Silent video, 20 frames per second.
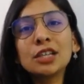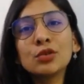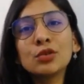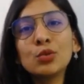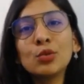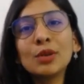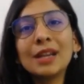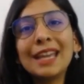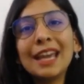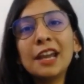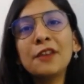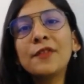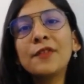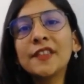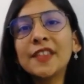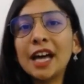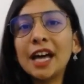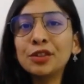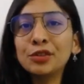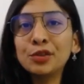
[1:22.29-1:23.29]
to get
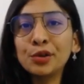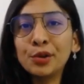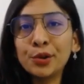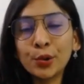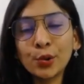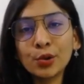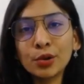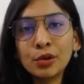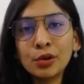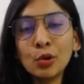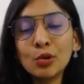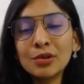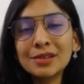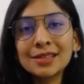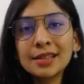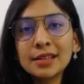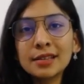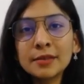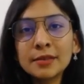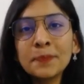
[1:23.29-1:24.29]
vedantu
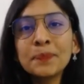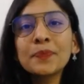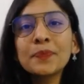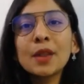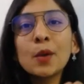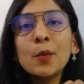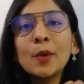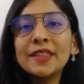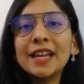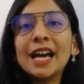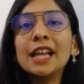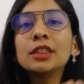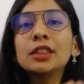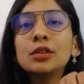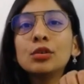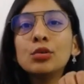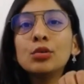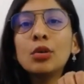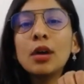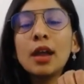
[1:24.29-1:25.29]
courses vedantu